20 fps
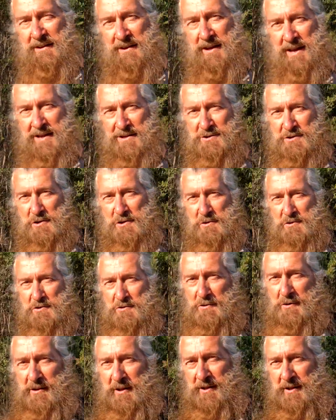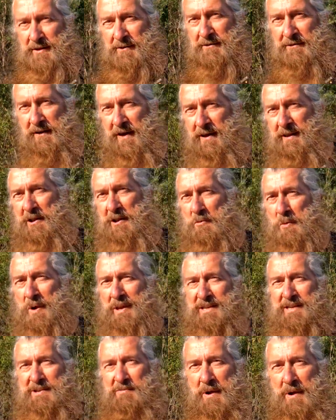As usual, fairly
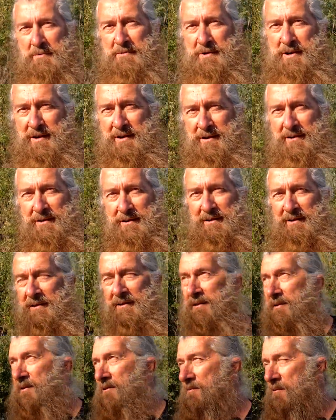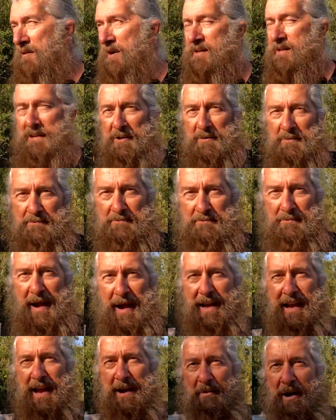windswept. Where's the
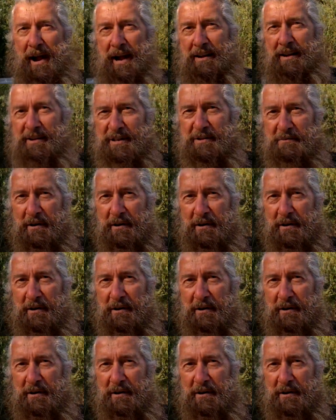makeup artist